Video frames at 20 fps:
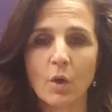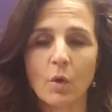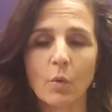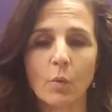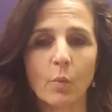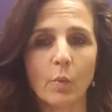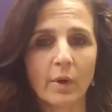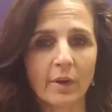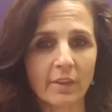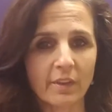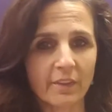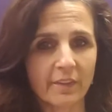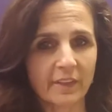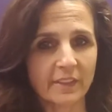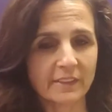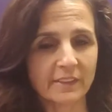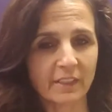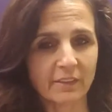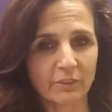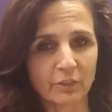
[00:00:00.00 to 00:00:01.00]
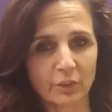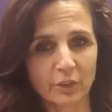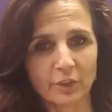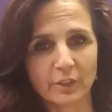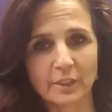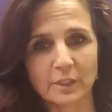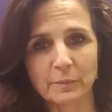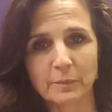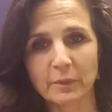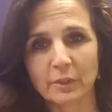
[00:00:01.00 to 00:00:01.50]
One of the things I've learned
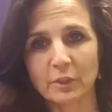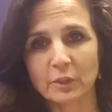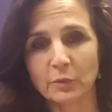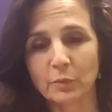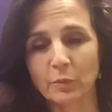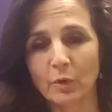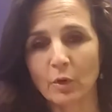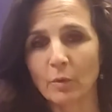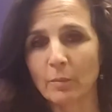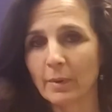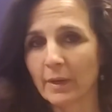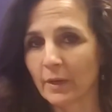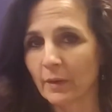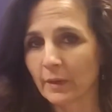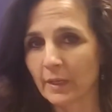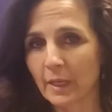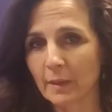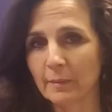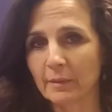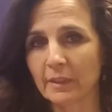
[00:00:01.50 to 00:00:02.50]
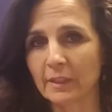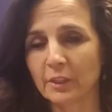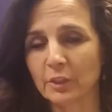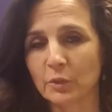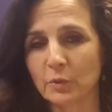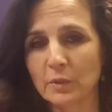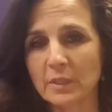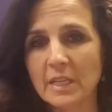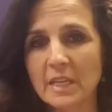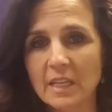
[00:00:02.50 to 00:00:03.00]
is because we're all biochemically
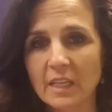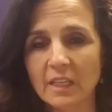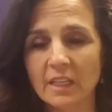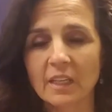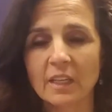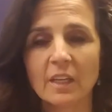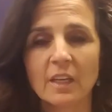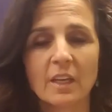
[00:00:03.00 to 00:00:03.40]
unique